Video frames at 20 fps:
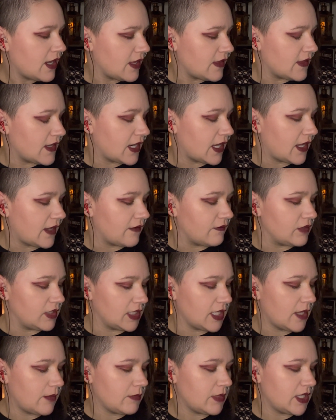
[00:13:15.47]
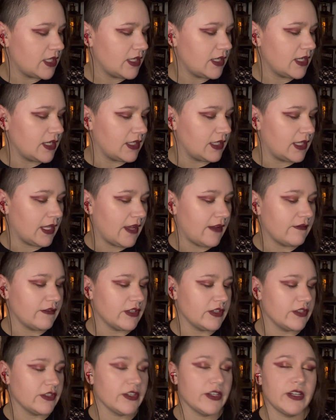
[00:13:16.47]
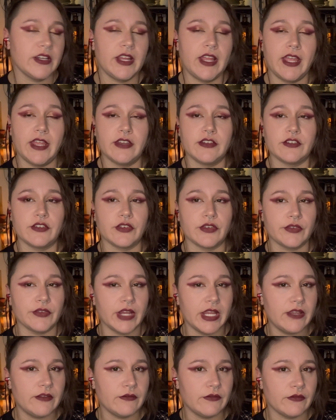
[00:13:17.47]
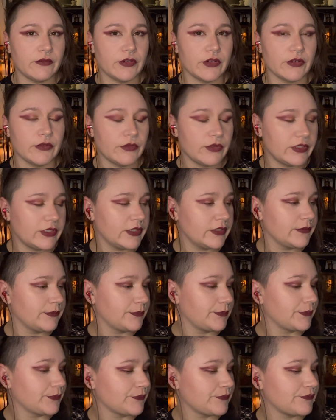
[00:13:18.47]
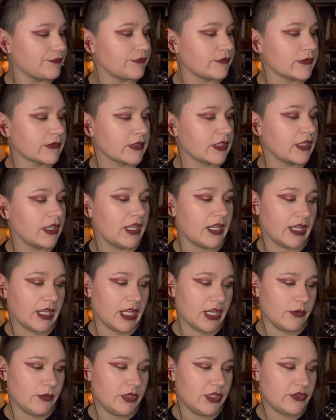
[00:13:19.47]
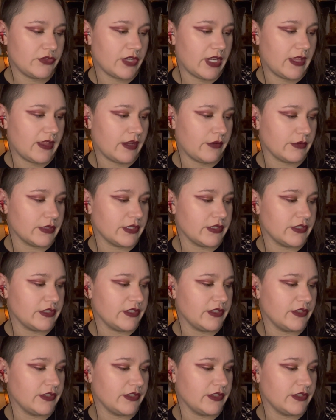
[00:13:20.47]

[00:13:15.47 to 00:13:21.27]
And then I have lemon, lavender, and grapefruit. And I kind of want to try that one too.